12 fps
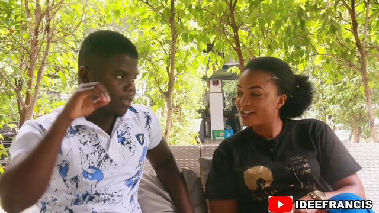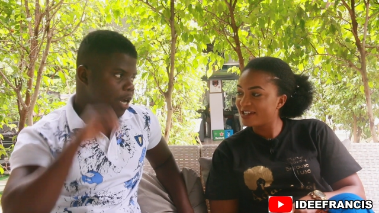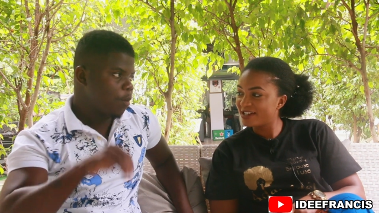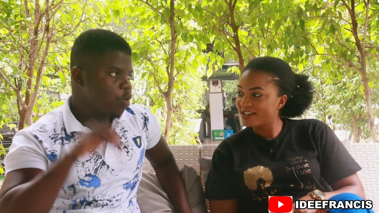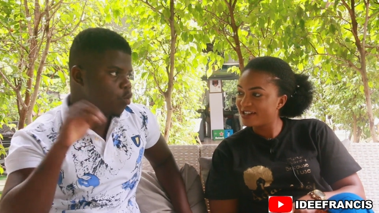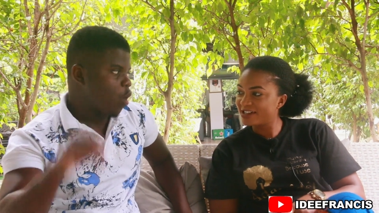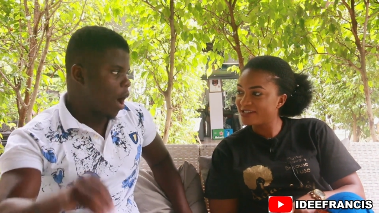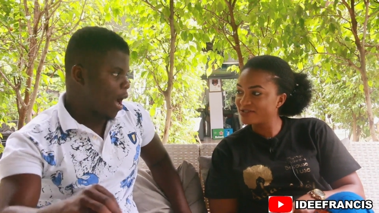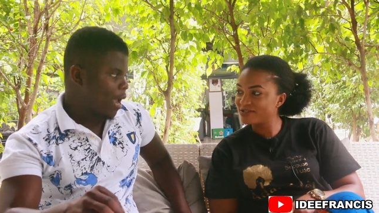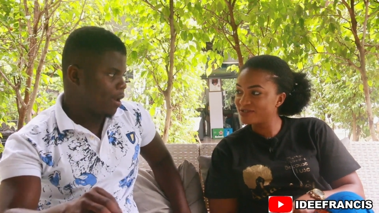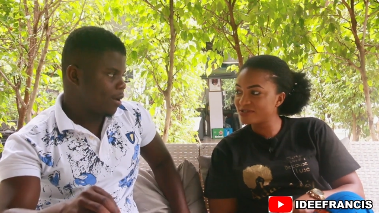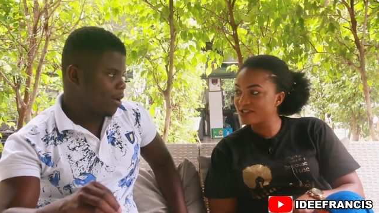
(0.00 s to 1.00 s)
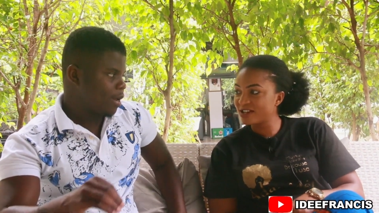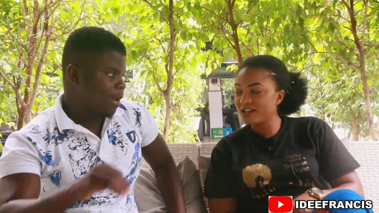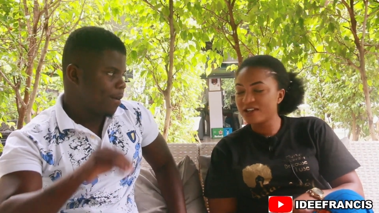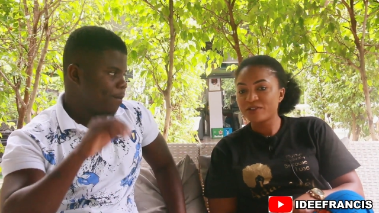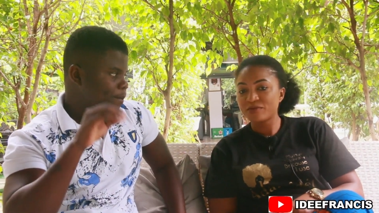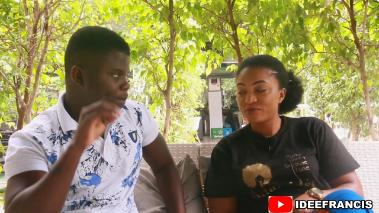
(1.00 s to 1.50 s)
Speaker 1: tell me why
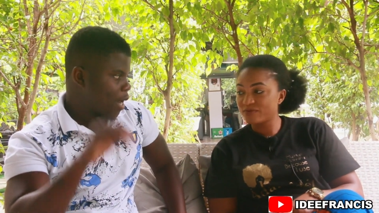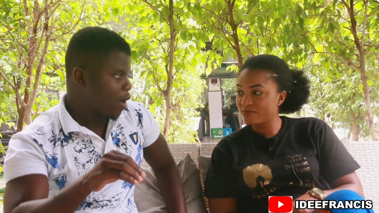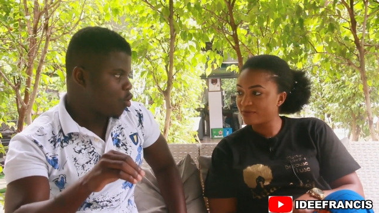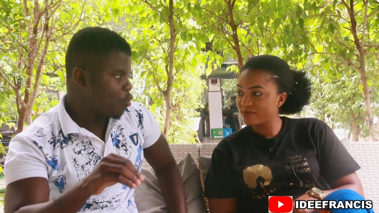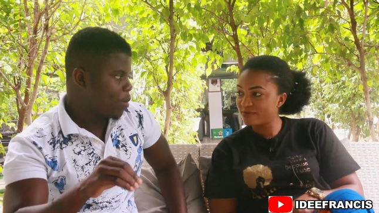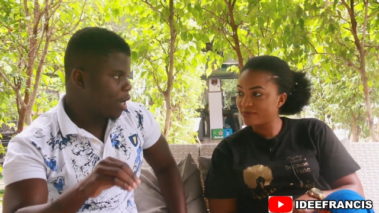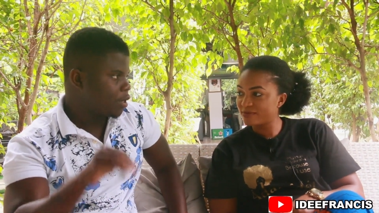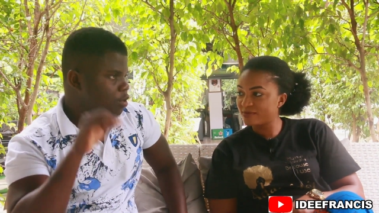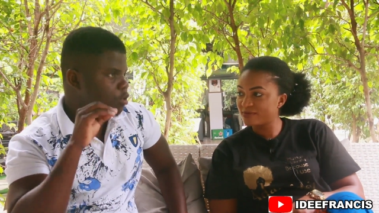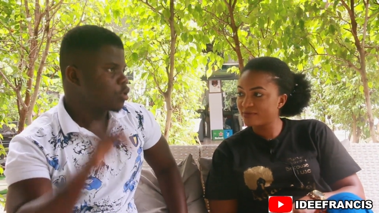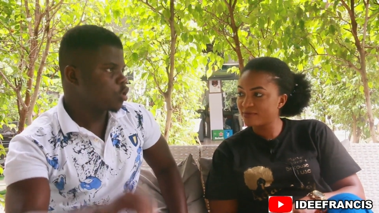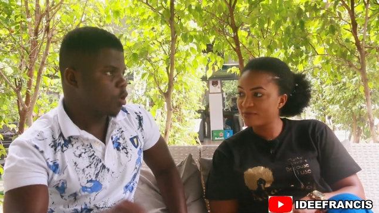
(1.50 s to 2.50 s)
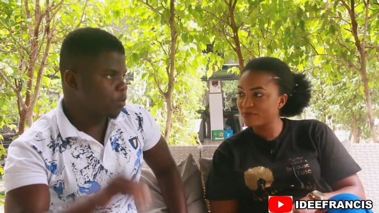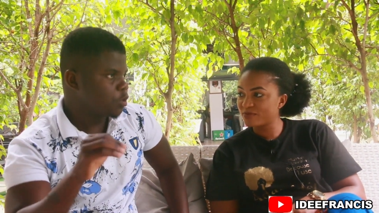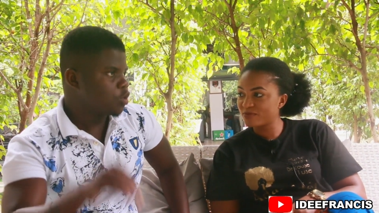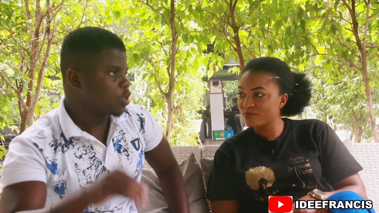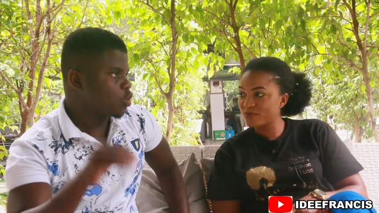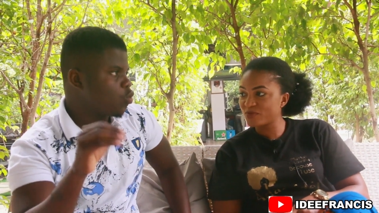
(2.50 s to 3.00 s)
black women should stop
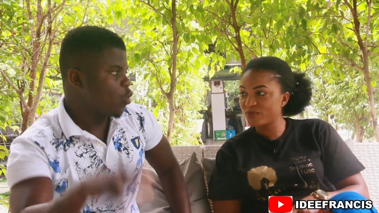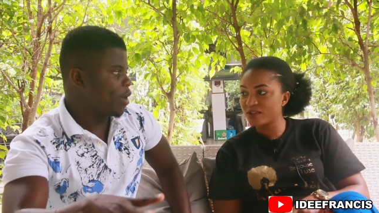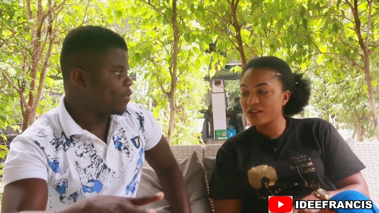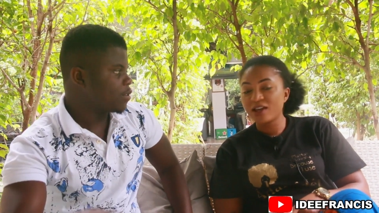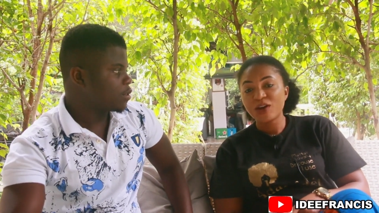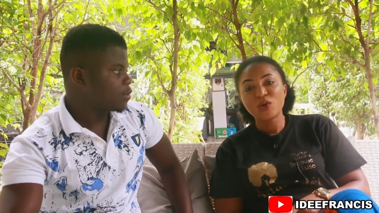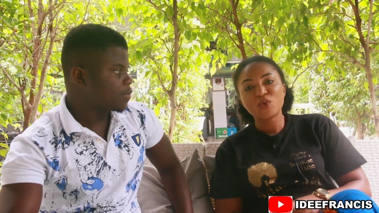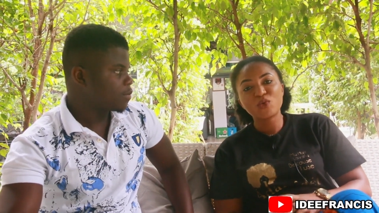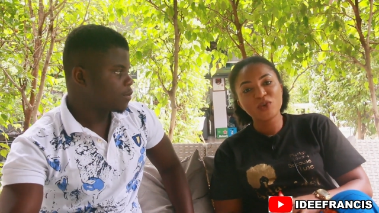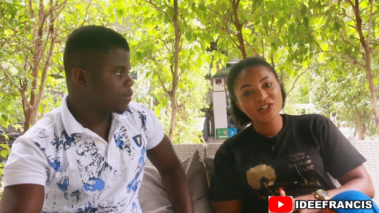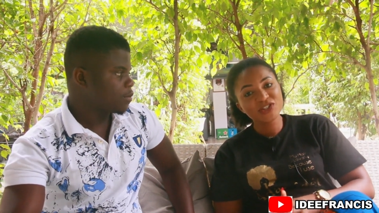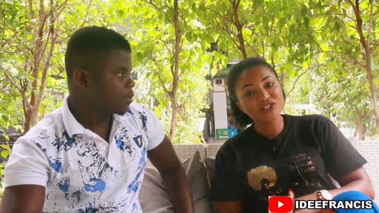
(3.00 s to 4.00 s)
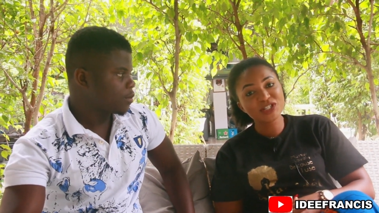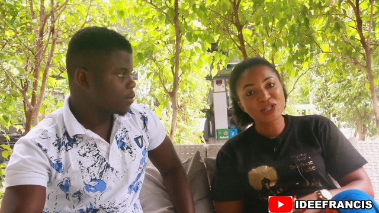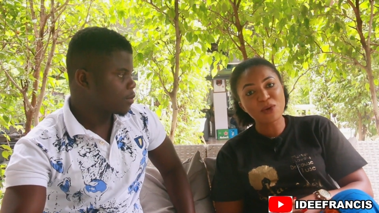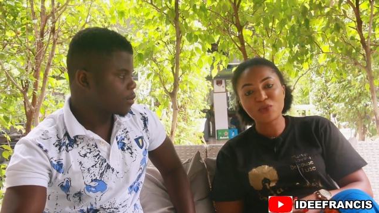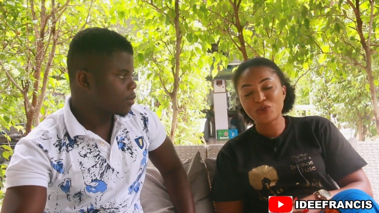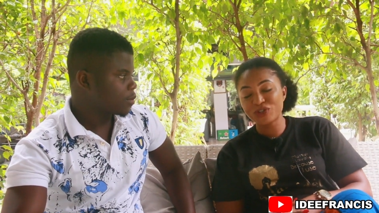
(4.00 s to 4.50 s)
using waves?
Speaker 2: We should
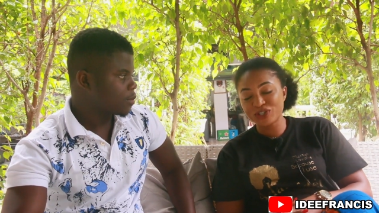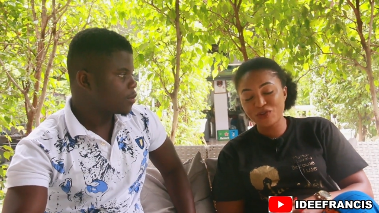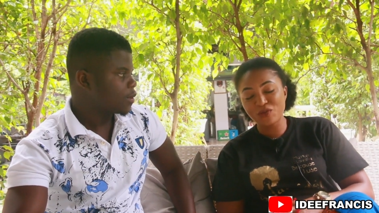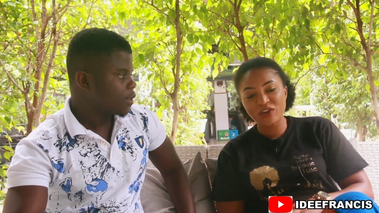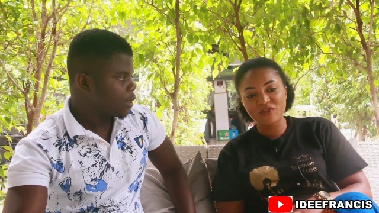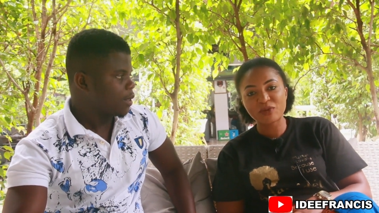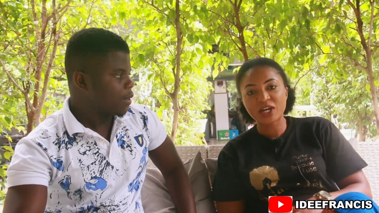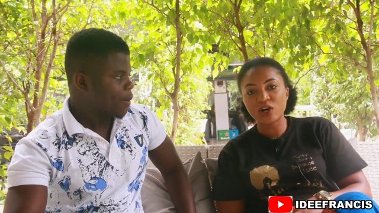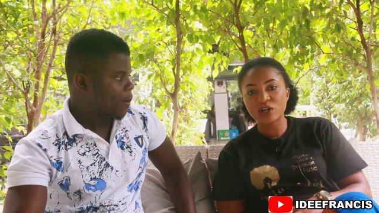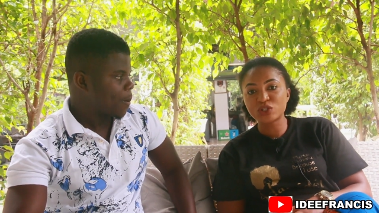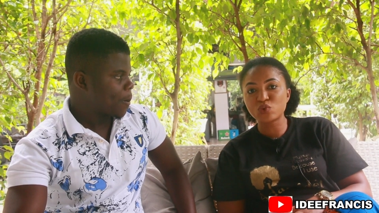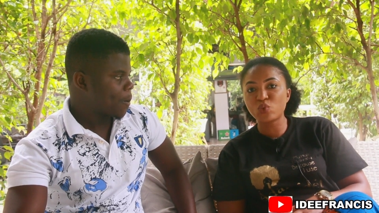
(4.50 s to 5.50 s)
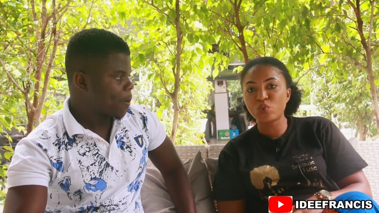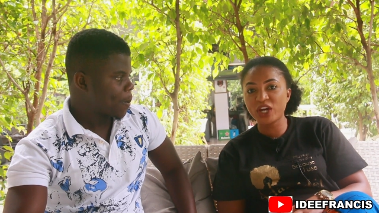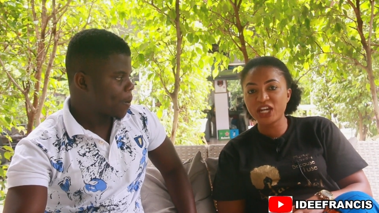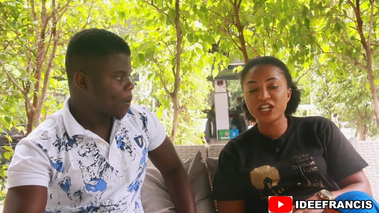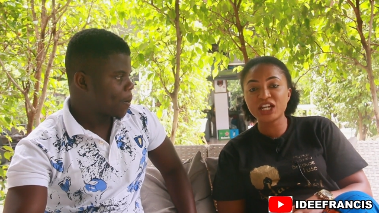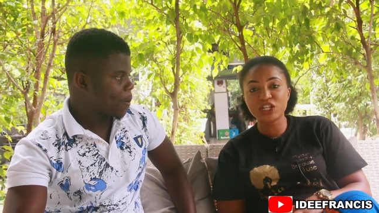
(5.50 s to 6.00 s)
stop using weave because
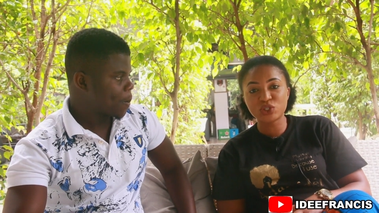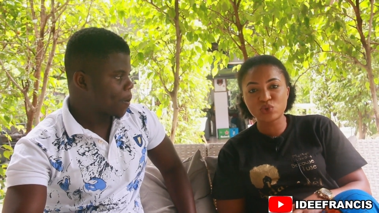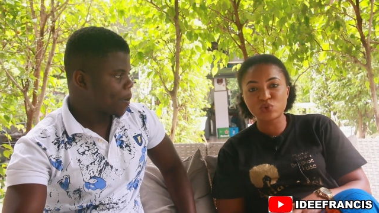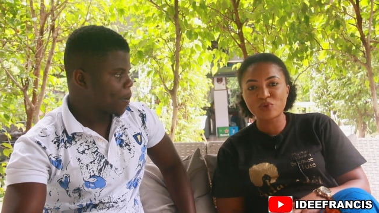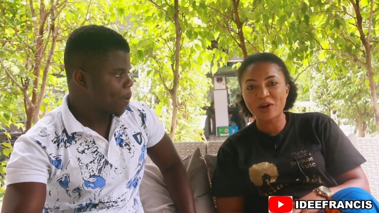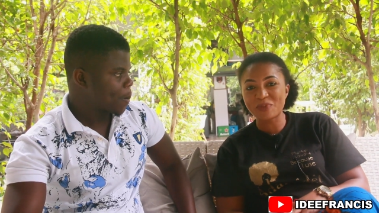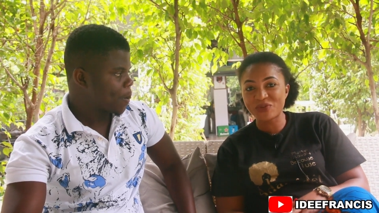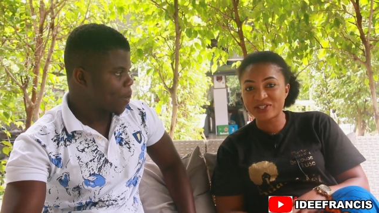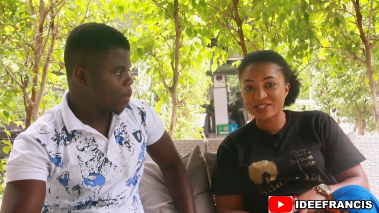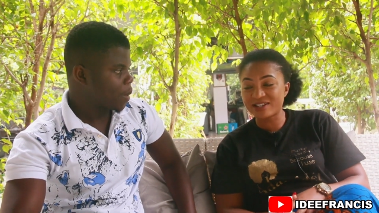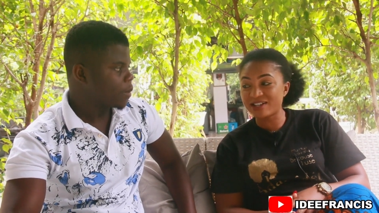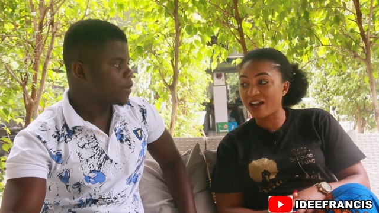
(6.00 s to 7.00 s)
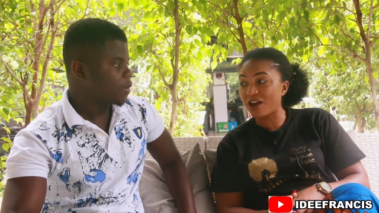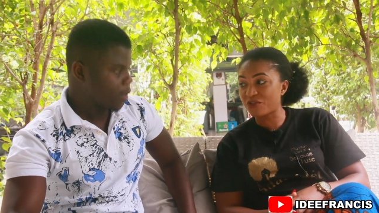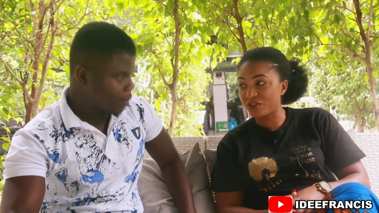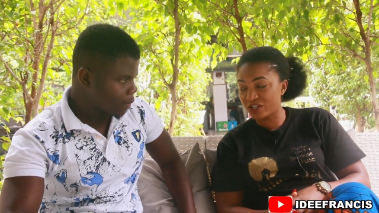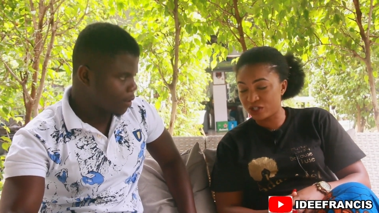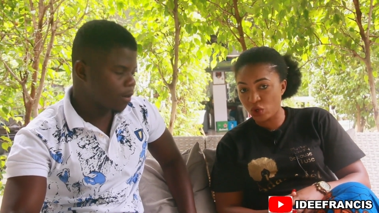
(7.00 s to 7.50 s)
we need to represent the
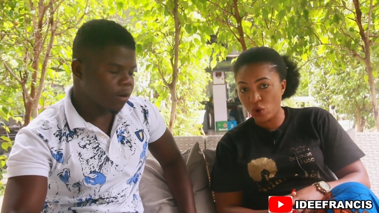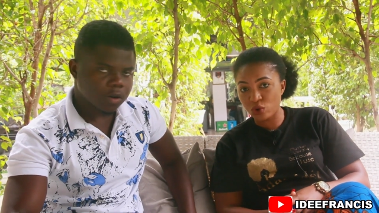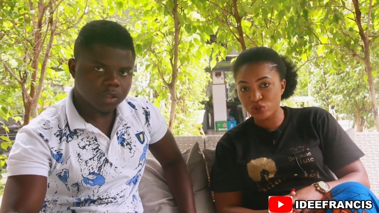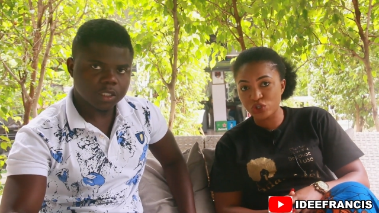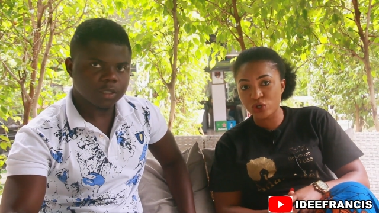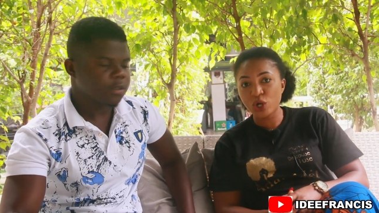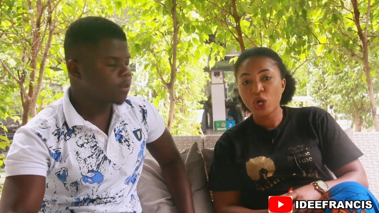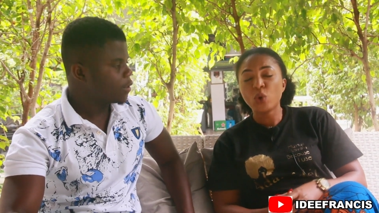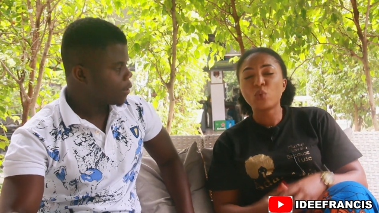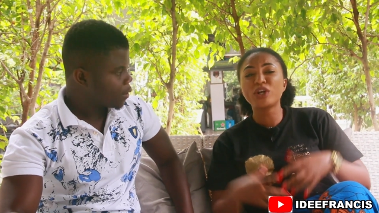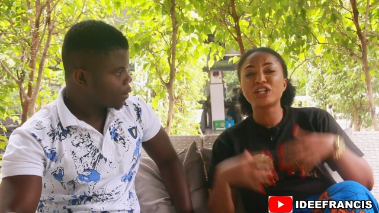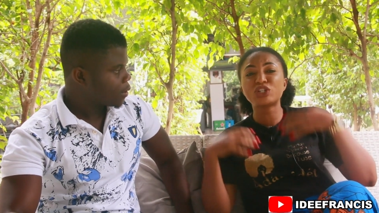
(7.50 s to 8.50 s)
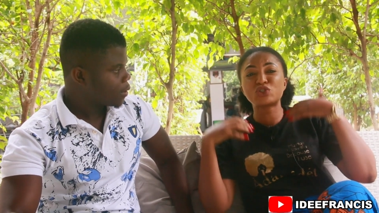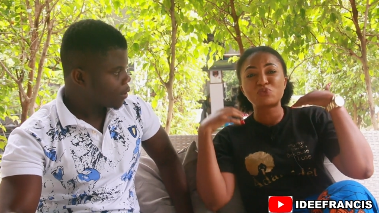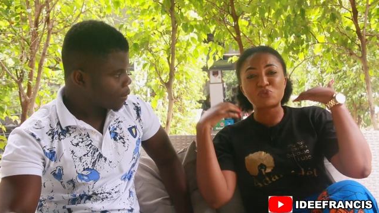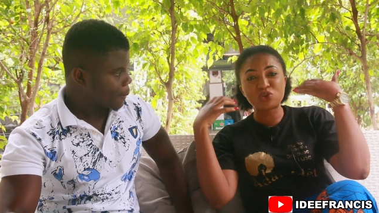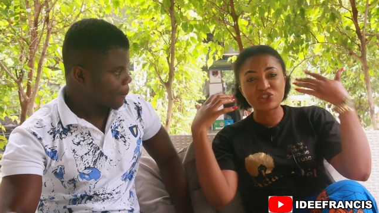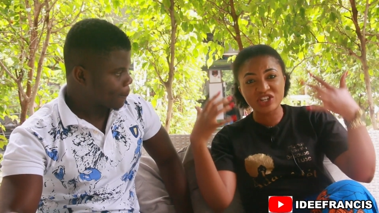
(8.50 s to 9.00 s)
African culture. We need to
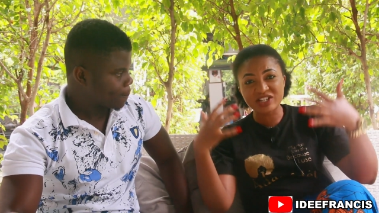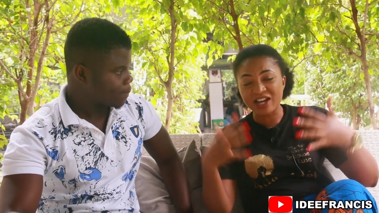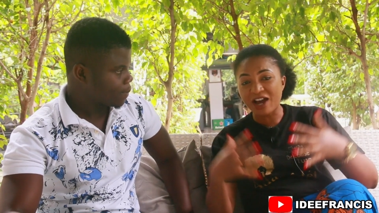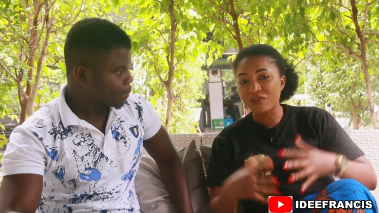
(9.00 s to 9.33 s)
project the